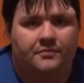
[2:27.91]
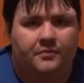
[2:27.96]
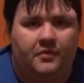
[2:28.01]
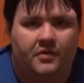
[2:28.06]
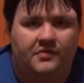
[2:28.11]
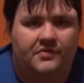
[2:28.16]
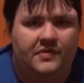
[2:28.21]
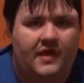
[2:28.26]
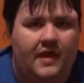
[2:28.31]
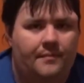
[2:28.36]
for
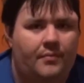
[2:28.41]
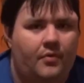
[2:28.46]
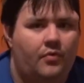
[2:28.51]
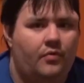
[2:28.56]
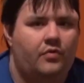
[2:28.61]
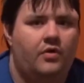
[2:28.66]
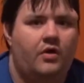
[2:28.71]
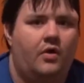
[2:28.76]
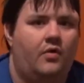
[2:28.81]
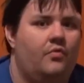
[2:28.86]
example,
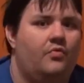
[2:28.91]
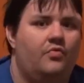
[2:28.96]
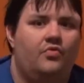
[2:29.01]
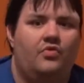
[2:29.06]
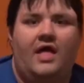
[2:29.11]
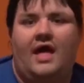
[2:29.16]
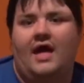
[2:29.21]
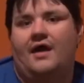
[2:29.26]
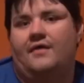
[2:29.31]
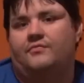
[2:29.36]
go
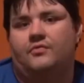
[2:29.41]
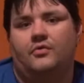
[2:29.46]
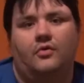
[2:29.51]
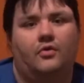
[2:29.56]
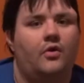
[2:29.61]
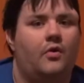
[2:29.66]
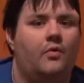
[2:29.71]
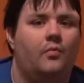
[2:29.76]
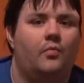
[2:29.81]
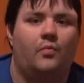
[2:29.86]
left or
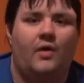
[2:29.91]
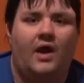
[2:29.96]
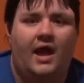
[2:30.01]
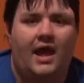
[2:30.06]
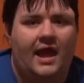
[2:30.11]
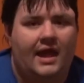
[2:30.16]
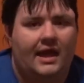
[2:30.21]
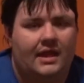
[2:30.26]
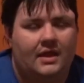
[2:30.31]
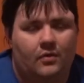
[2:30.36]
go
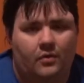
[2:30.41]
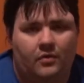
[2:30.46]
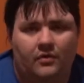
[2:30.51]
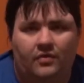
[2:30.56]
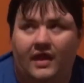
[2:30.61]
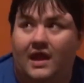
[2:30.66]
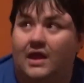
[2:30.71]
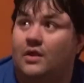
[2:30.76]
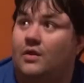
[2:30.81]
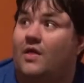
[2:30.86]
right or
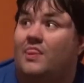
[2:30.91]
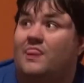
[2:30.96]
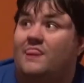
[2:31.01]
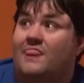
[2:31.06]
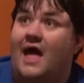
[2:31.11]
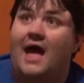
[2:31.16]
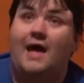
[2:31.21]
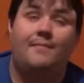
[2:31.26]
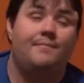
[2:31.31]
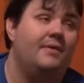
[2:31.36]
land on
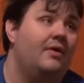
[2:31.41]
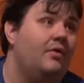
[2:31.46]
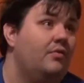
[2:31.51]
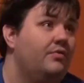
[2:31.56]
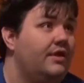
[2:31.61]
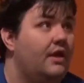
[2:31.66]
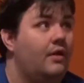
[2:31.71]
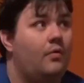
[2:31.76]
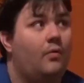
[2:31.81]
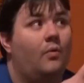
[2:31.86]
that
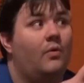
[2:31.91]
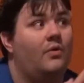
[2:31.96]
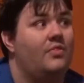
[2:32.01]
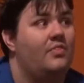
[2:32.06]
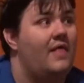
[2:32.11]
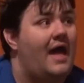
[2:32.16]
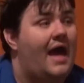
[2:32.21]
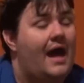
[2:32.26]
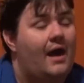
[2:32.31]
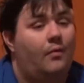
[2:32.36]
building or
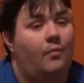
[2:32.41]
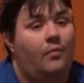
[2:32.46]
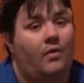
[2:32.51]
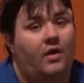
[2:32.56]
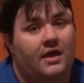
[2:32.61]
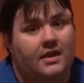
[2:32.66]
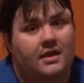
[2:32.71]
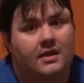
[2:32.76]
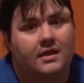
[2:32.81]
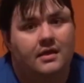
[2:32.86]
that
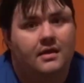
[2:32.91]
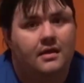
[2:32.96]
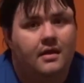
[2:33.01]
one.